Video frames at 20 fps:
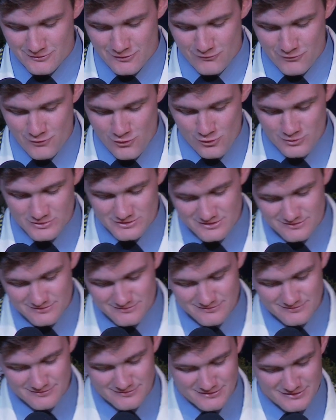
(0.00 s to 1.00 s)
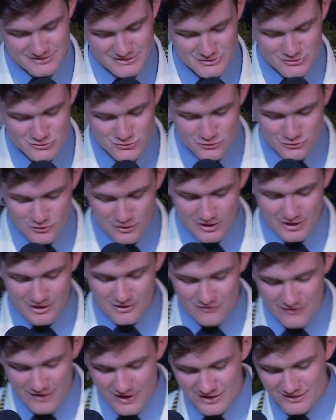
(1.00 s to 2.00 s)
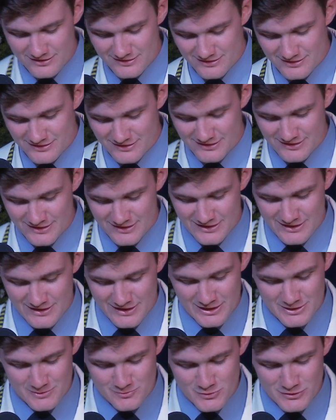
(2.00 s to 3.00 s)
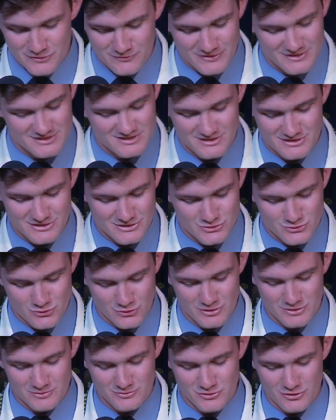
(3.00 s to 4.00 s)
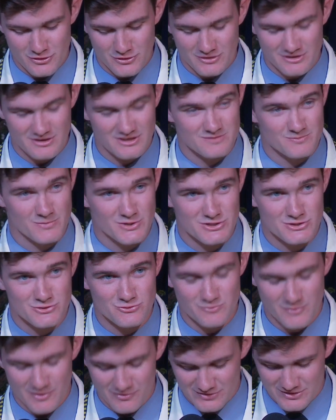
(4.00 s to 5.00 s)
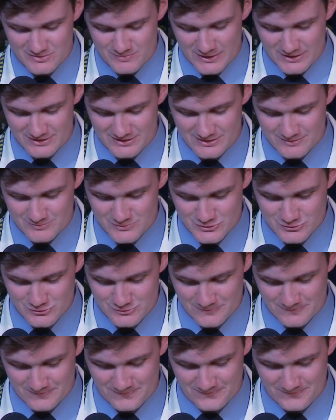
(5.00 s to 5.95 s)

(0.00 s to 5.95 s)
Of course, things soon got out of hand, and the prefects didn't enjoy the joke as much as we may have expected them to.